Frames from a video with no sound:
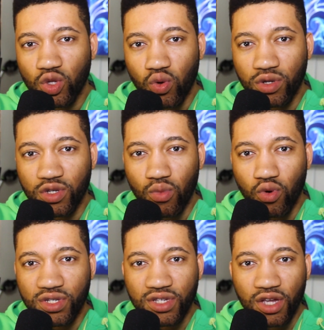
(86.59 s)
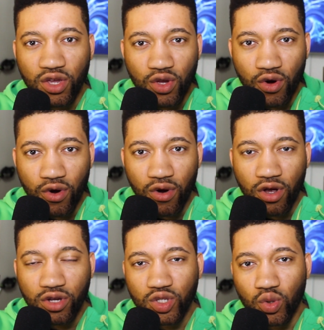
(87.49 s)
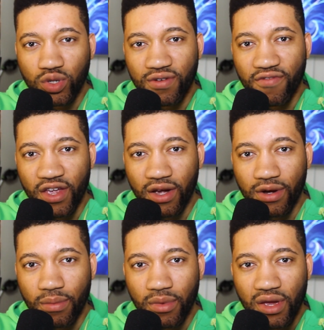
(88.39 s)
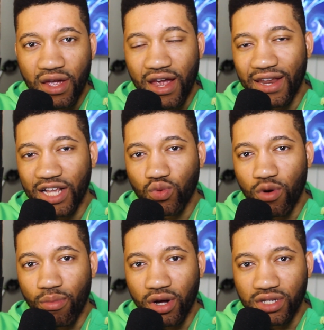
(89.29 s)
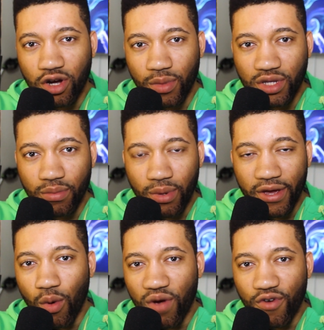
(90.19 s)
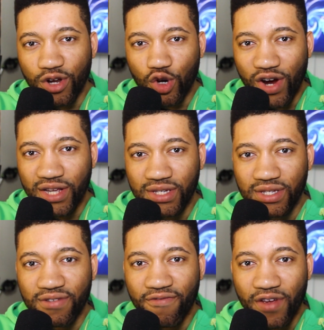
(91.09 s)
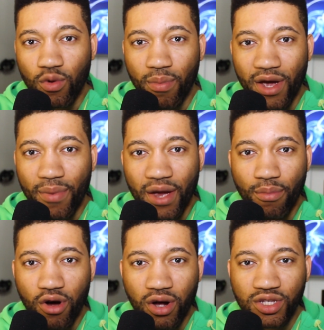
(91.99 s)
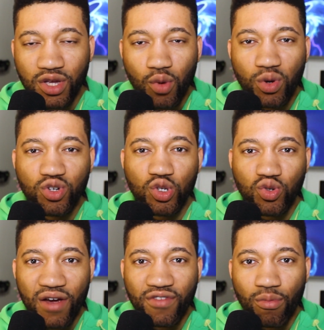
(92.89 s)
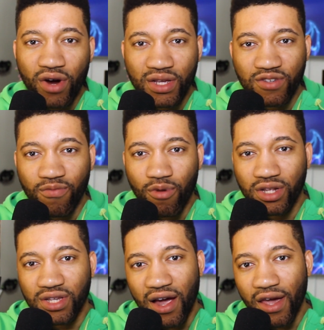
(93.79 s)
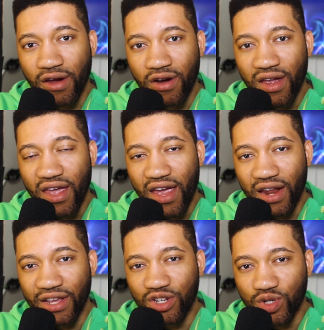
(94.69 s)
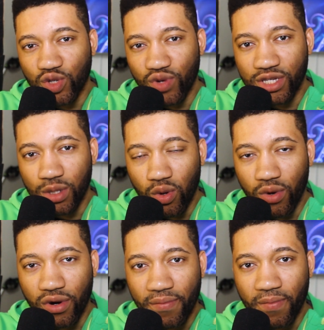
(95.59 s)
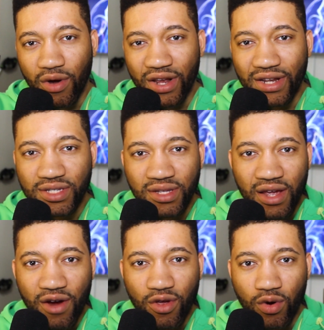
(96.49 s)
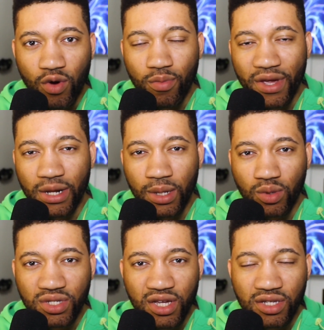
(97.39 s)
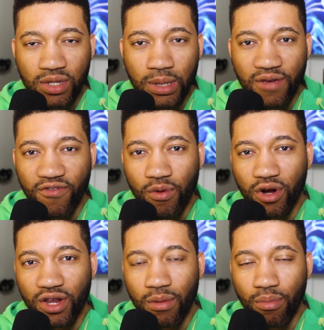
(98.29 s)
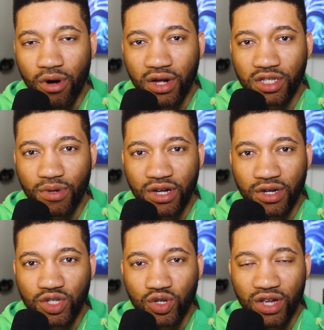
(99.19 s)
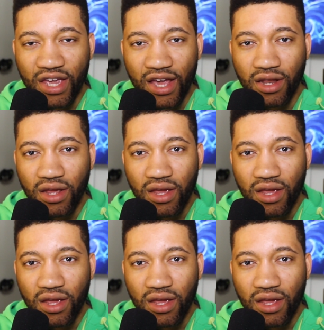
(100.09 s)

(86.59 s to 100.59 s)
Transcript: towards a more secure source of income. And that's where bonds come into play. However, in a crisis, the Fed would buy back bonds, which would drive the price of bonds higher and interest rates lower. Now, in this scenario, it would make little sense to leave your money in bonds because you could get